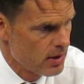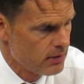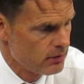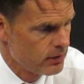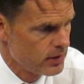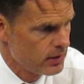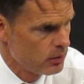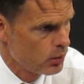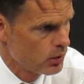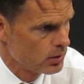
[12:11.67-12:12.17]
I
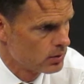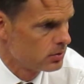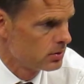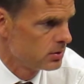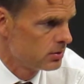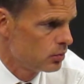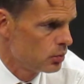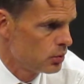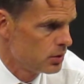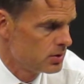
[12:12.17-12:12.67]
think what
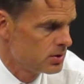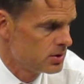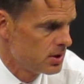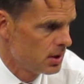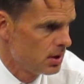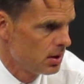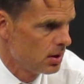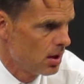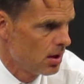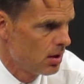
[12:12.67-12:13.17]
we
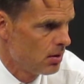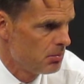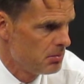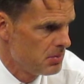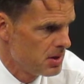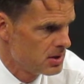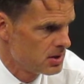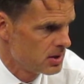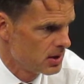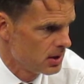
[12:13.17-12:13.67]
still are
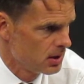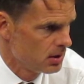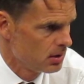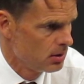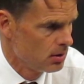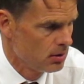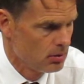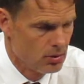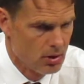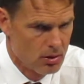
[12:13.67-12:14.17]
missing, you
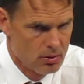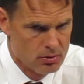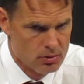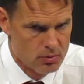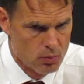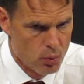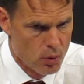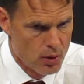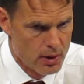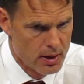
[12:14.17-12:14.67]
know, those
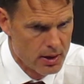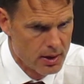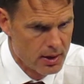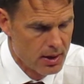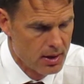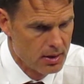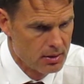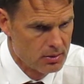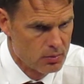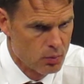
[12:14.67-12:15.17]
one
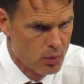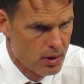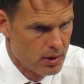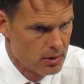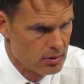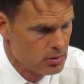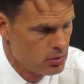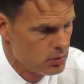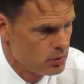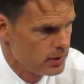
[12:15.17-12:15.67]
against
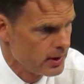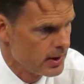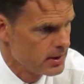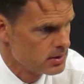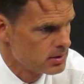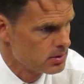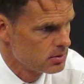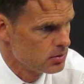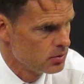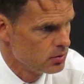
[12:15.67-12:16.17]
one, two
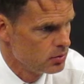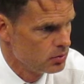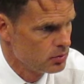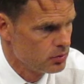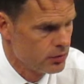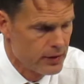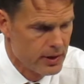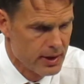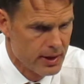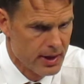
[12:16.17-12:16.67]
against two,
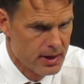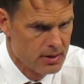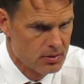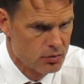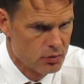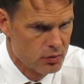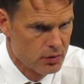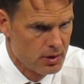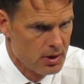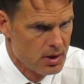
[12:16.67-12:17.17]
three against
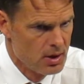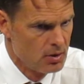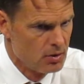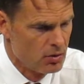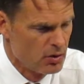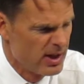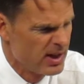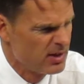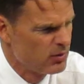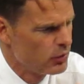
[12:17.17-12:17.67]
three,
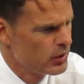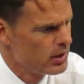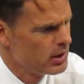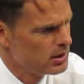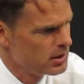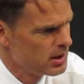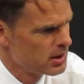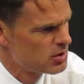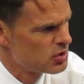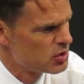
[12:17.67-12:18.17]
to get
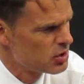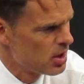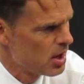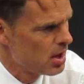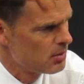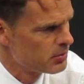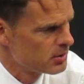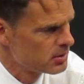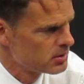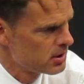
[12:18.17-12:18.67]
really that
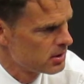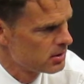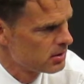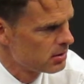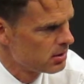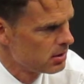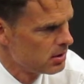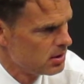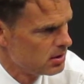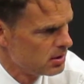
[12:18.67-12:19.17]
sharpness, that
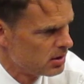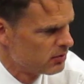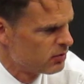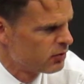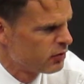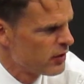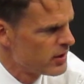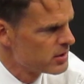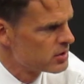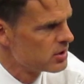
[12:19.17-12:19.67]

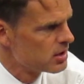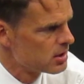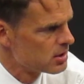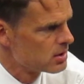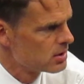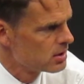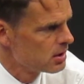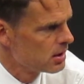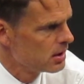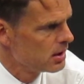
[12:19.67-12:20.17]

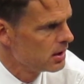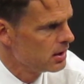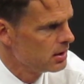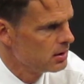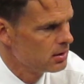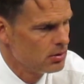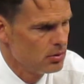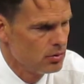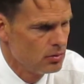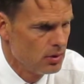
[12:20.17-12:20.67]
freshness
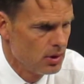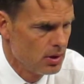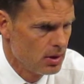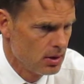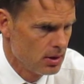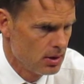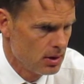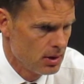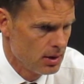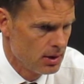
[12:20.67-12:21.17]
into
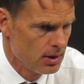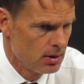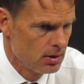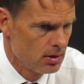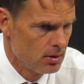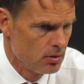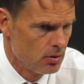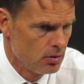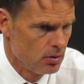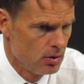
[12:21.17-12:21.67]

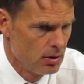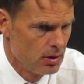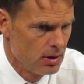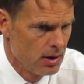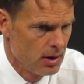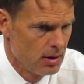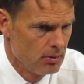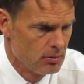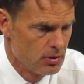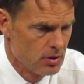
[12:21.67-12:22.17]
the
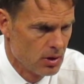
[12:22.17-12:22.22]
team.